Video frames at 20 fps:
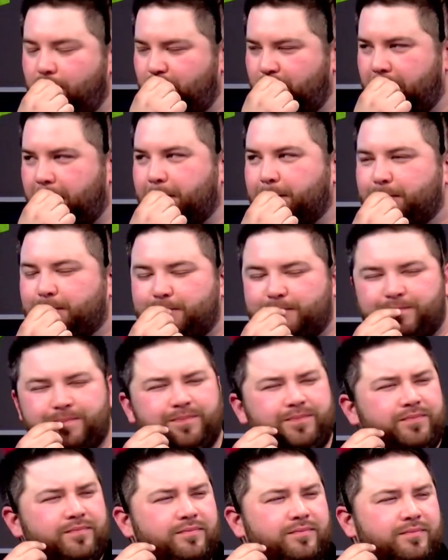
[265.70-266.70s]

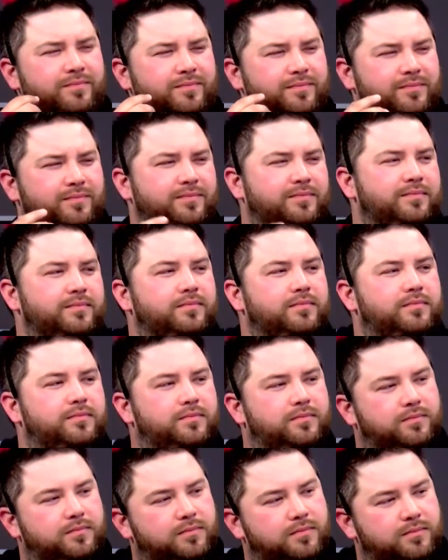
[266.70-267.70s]

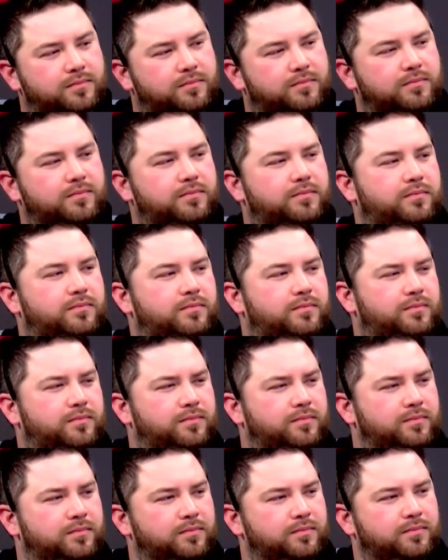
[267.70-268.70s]

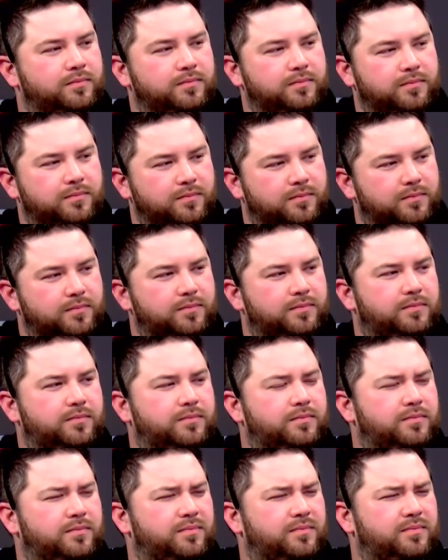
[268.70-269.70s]

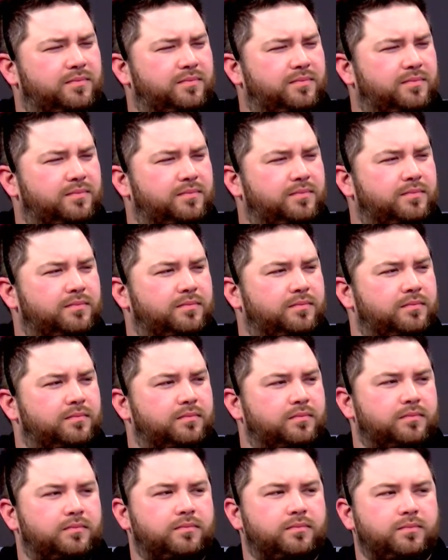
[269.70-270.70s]

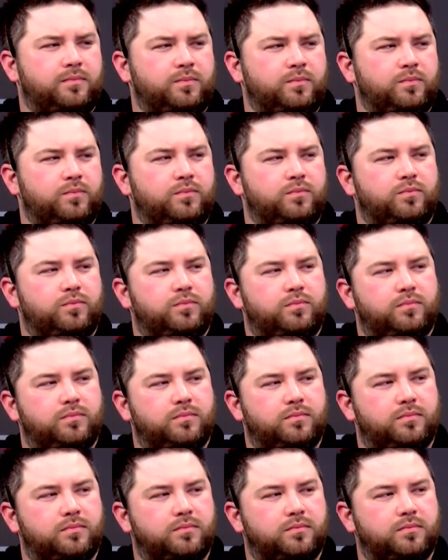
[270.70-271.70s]

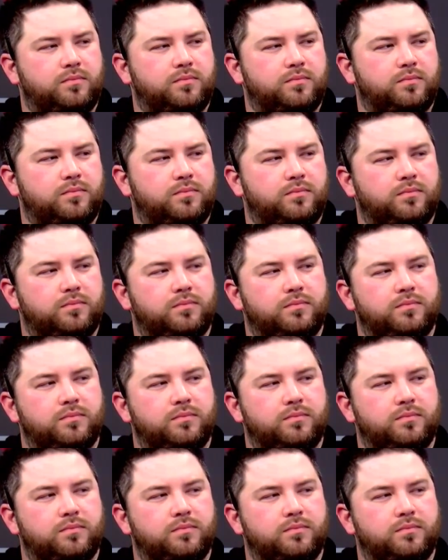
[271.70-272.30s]
[no speech]